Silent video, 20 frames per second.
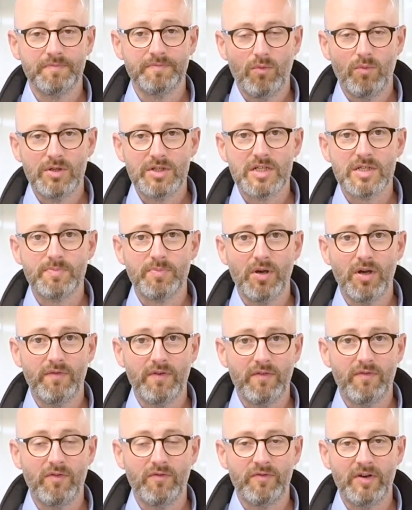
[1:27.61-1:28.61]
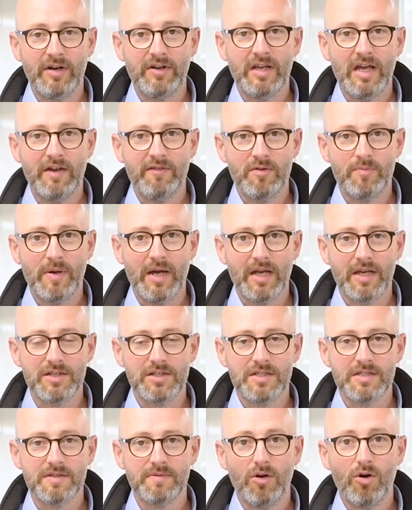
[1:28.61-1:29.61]
which is perfect for very heavy
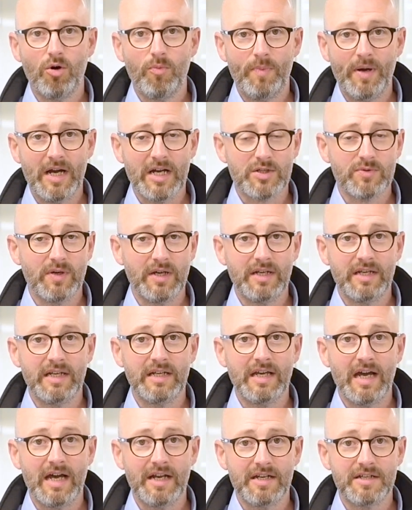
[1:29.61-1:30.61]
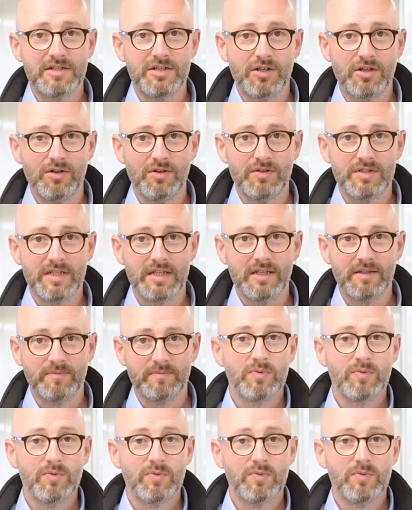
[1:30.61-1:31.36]
packages or packs where you need added security.